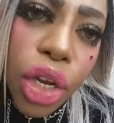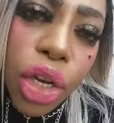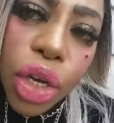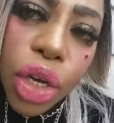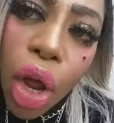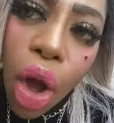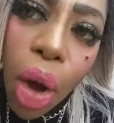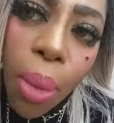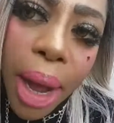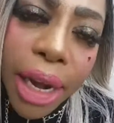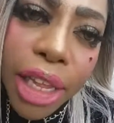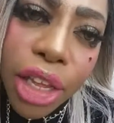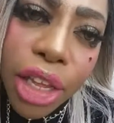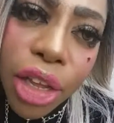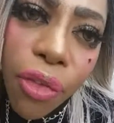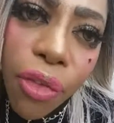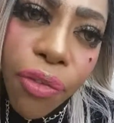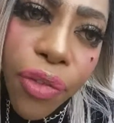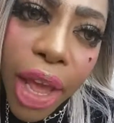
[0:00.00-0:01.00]
Nobody in
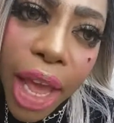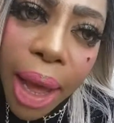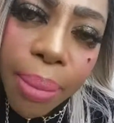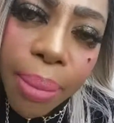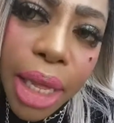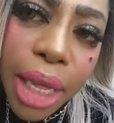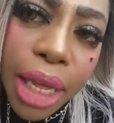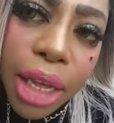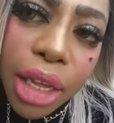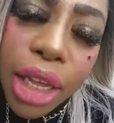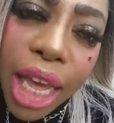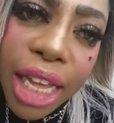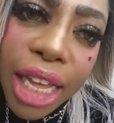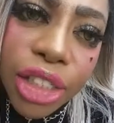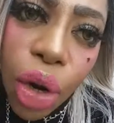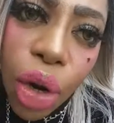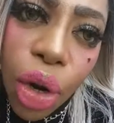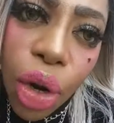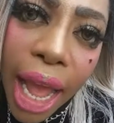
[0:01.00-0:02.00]
your family
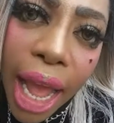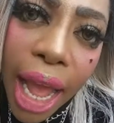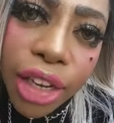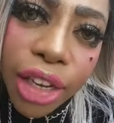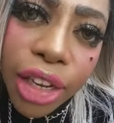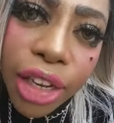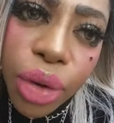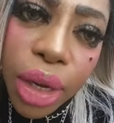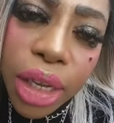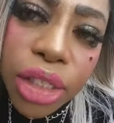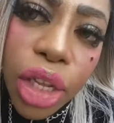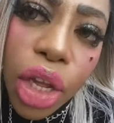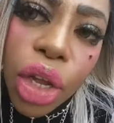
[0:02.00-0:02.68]
gets your address.